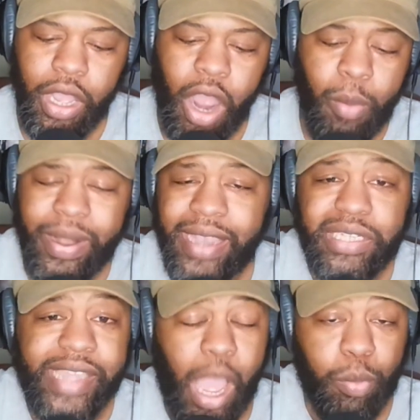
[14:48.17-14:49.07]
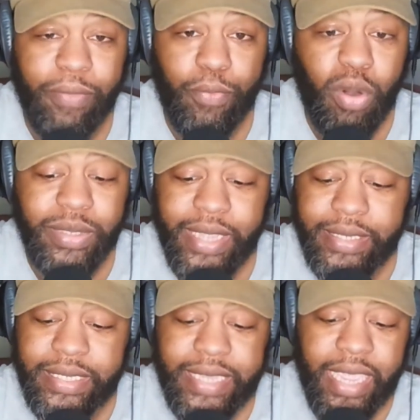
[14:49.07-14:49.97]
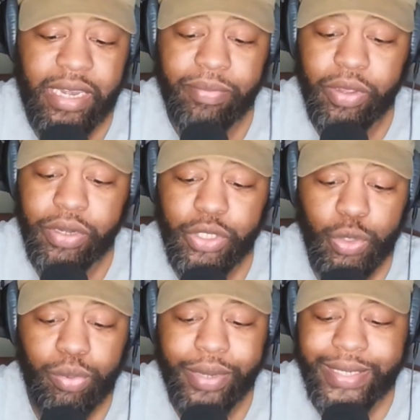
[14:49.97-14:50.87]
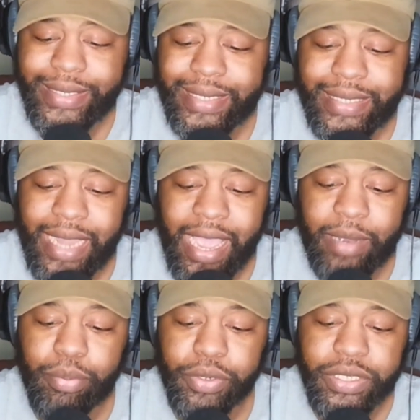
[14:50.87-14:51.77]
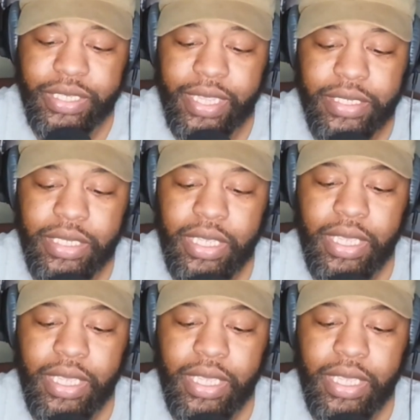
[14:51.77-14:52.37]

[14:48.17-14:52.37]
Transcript: Auburn actually outperformed Texas A&M 32.69%,